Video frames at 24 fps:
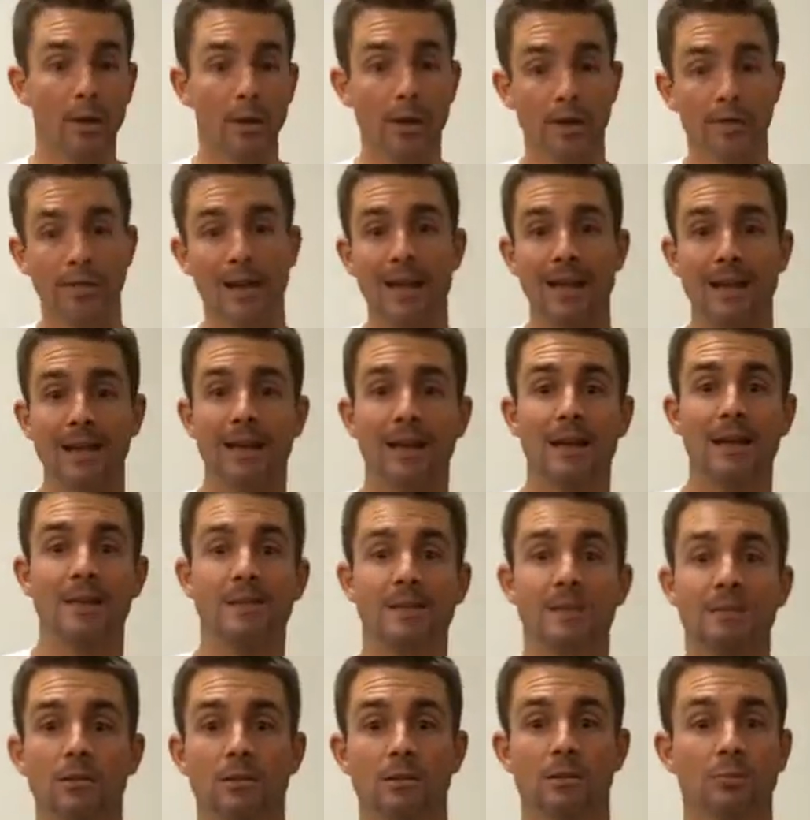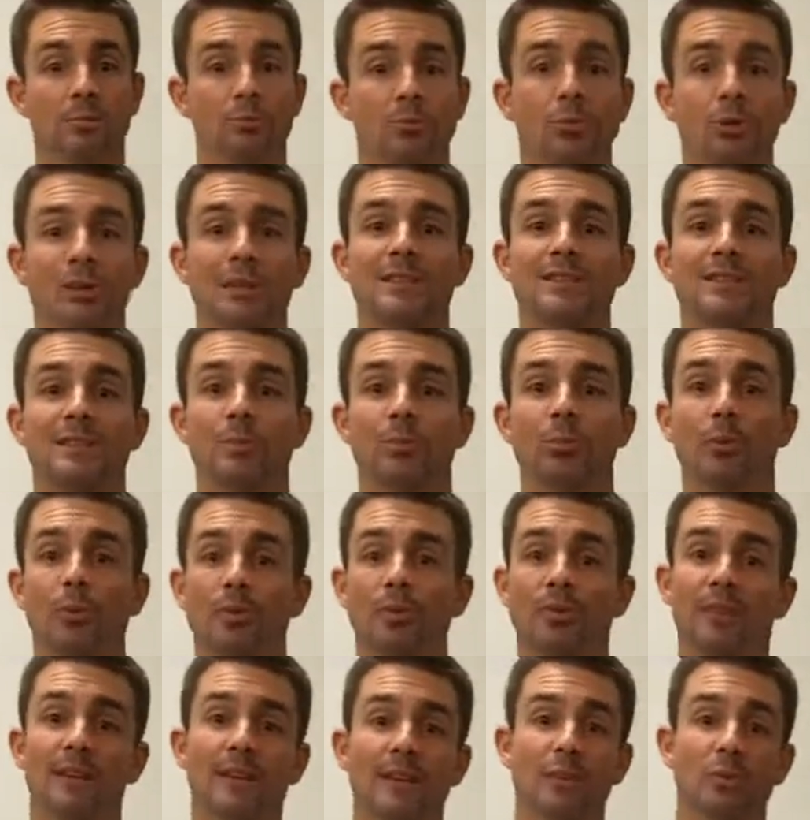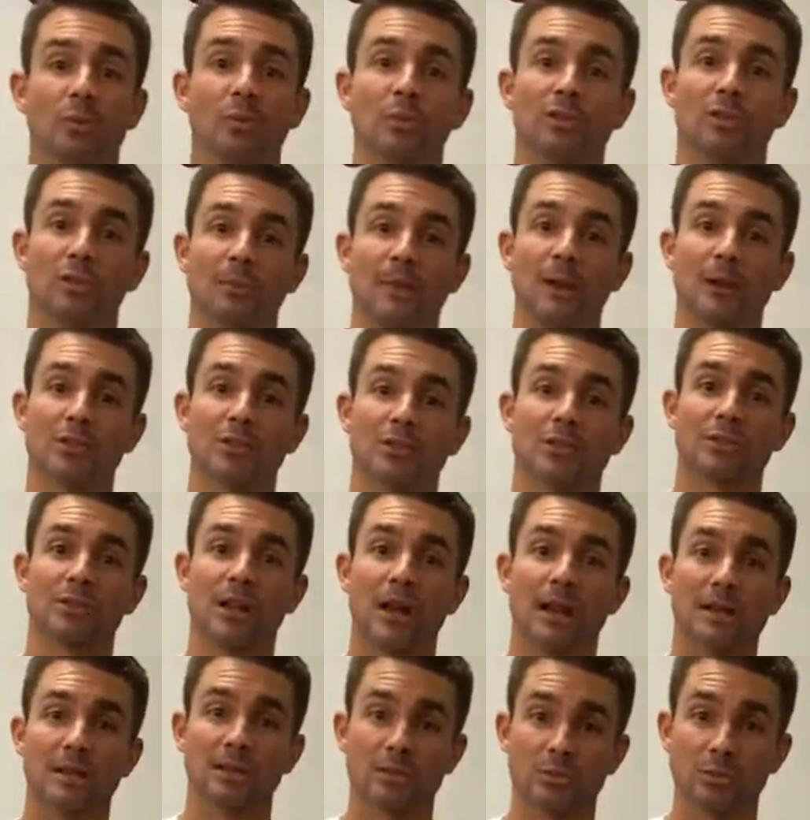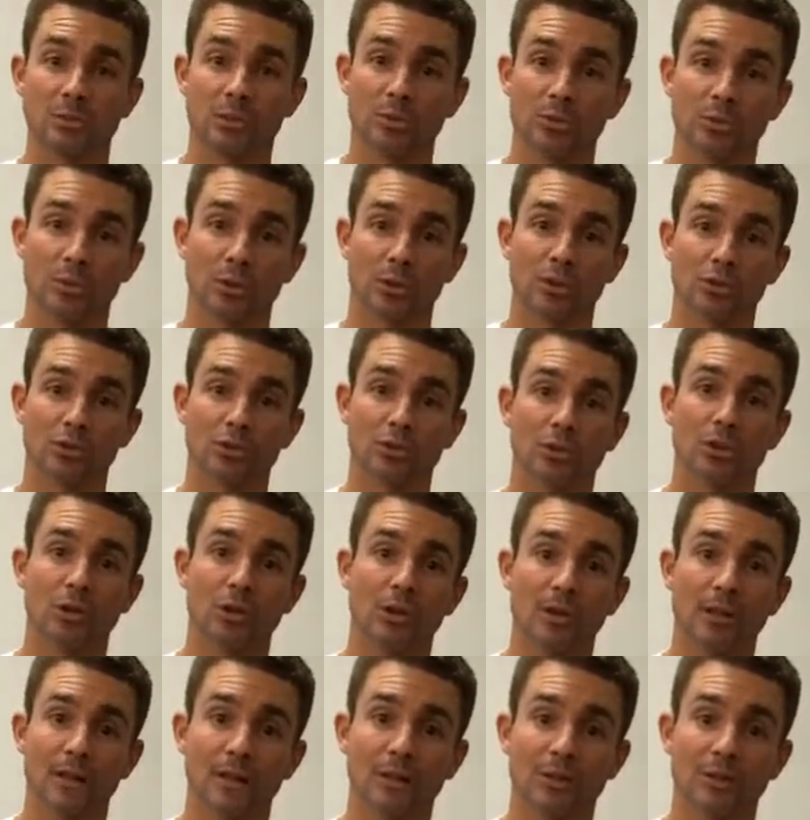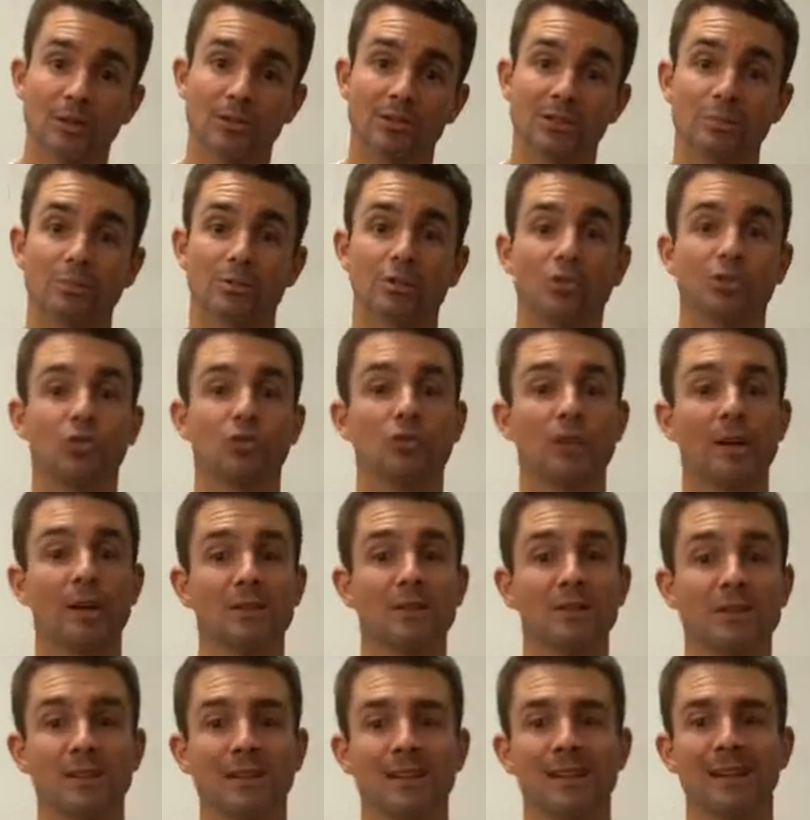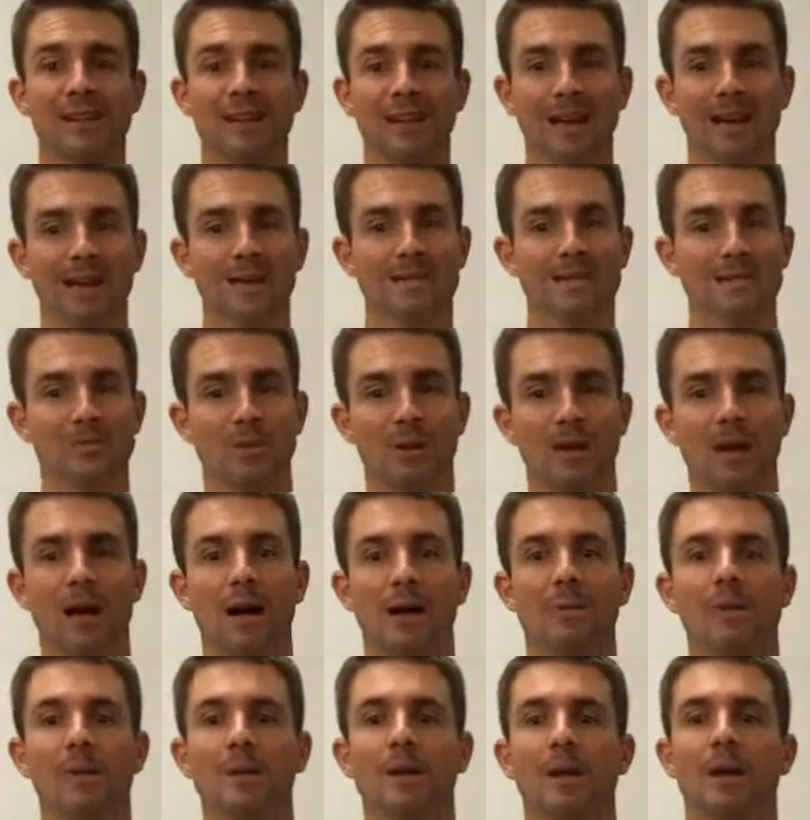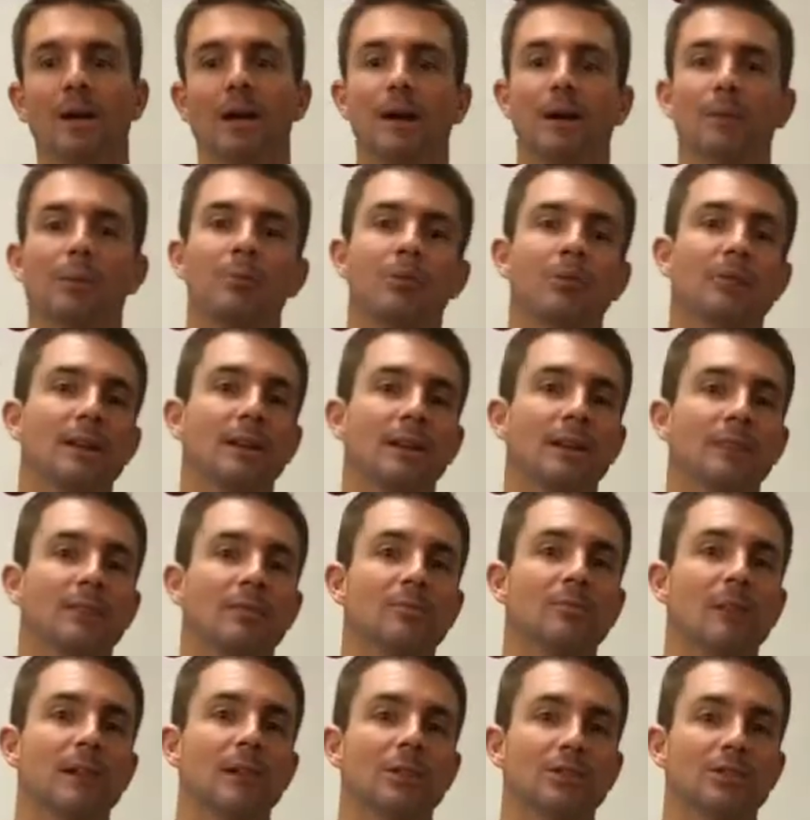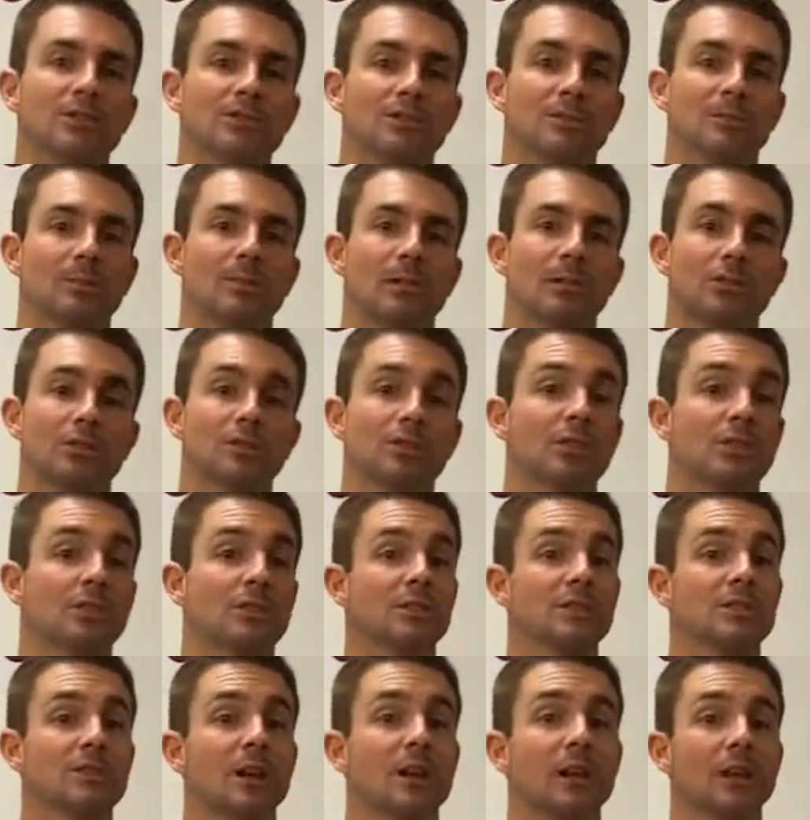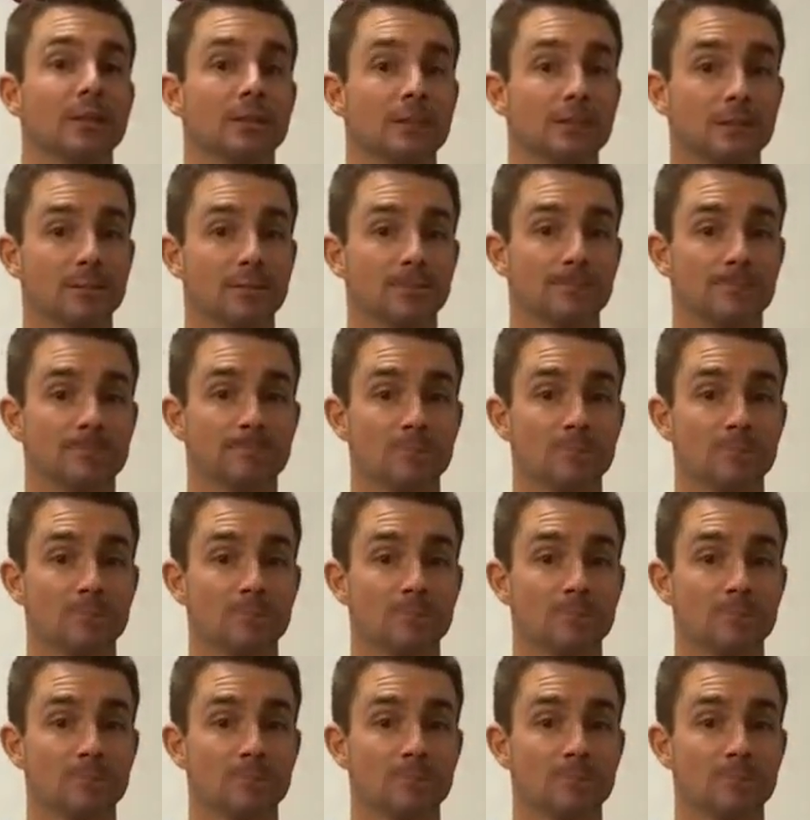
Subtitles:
In that case, pretty simple to fix with some exercises, which we're going to show you later, some stretching, and some common preventative measures such as ice.